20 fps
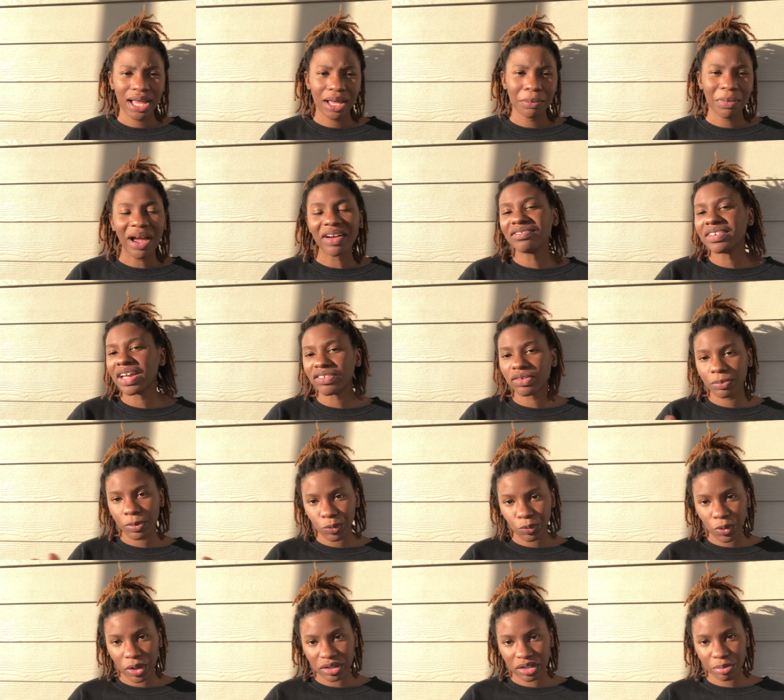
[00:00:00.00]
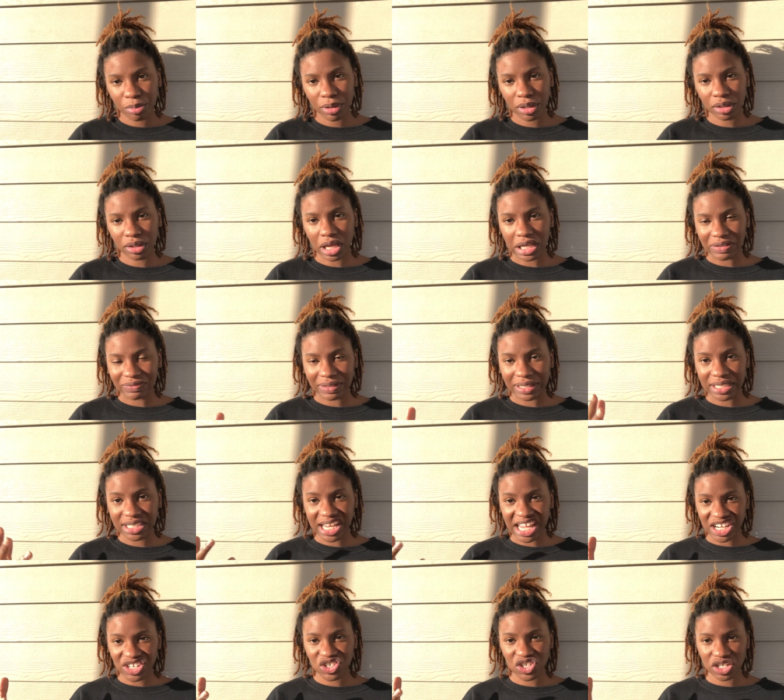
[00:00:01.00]
I've never been one to put a lot of like
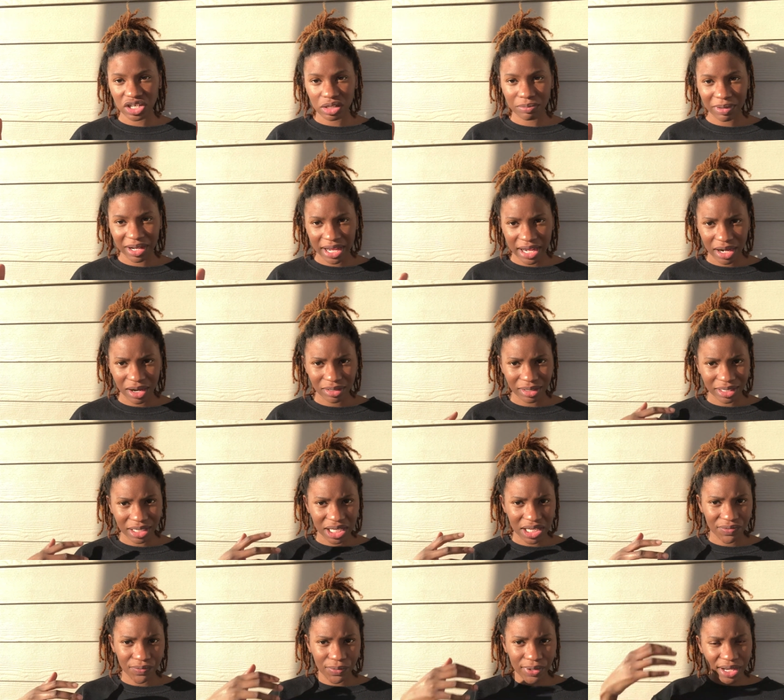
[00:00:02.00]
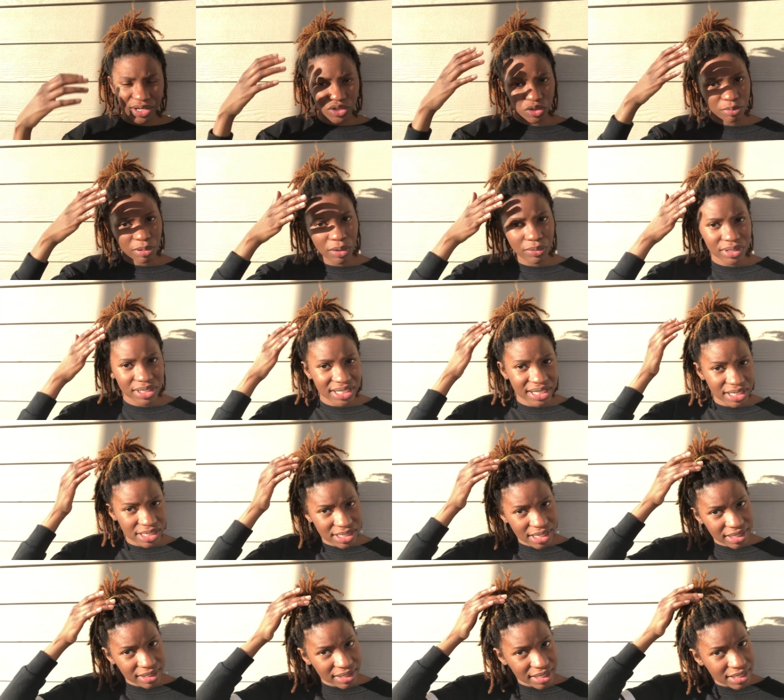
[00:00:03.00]
tension on my hair. Like even when I do ponytails
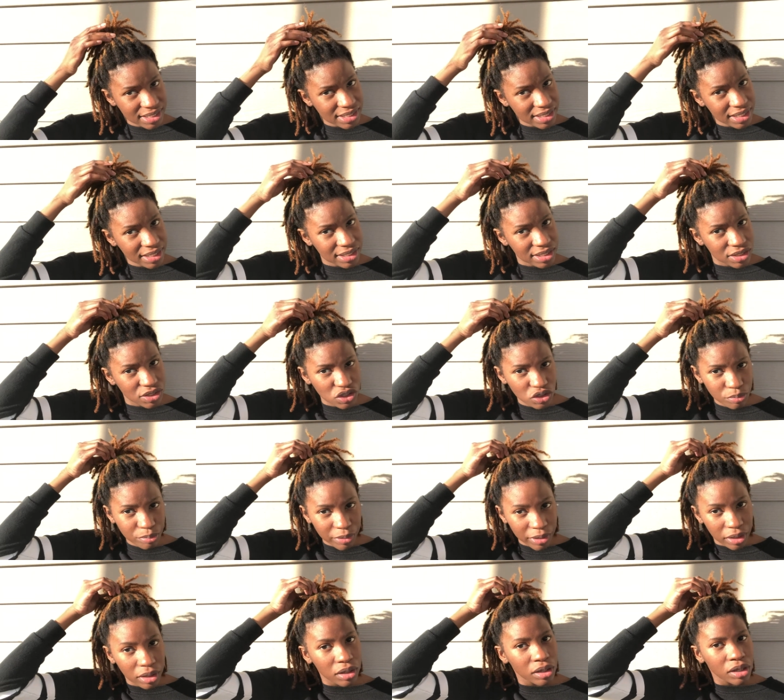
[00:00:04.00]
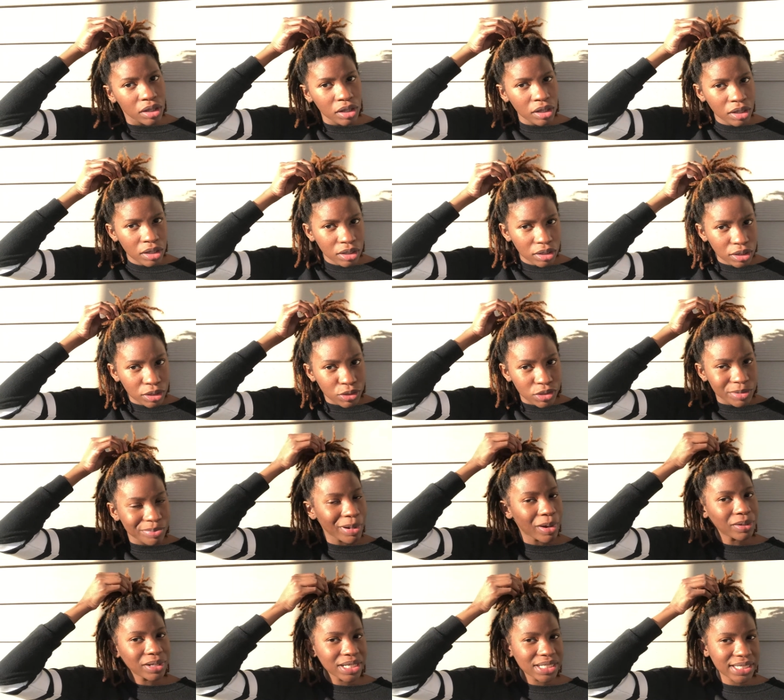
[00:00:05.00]
like this, it's a super loose
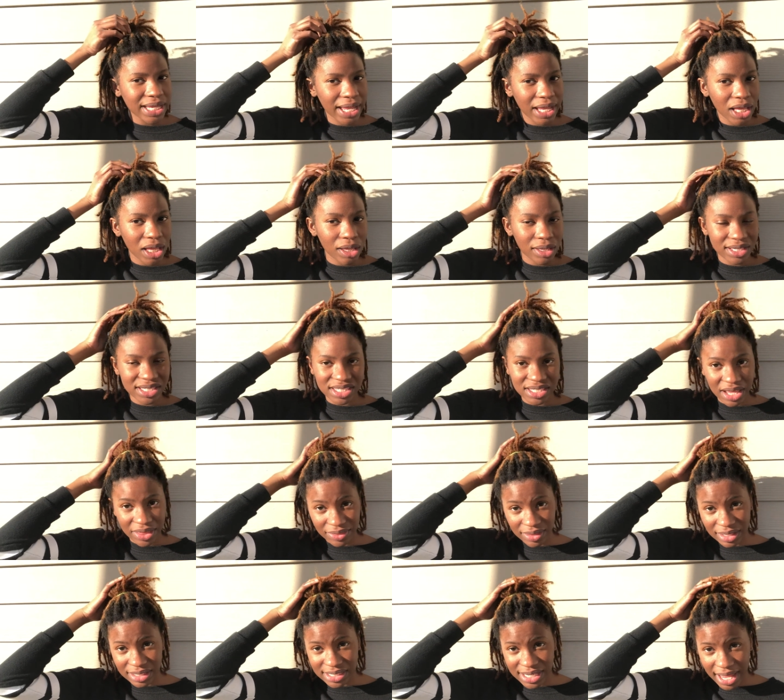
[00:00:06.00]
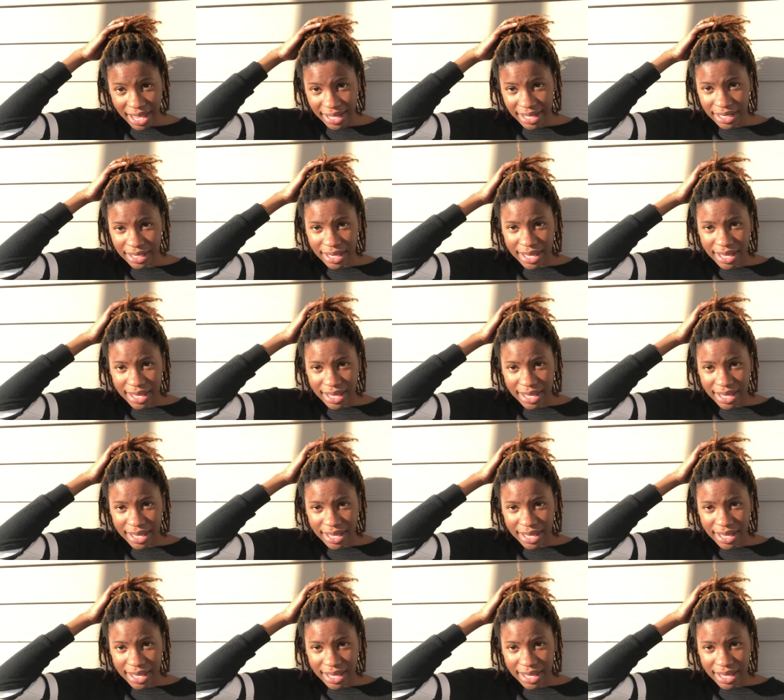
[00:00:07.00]
ponytail. It's nothing tight.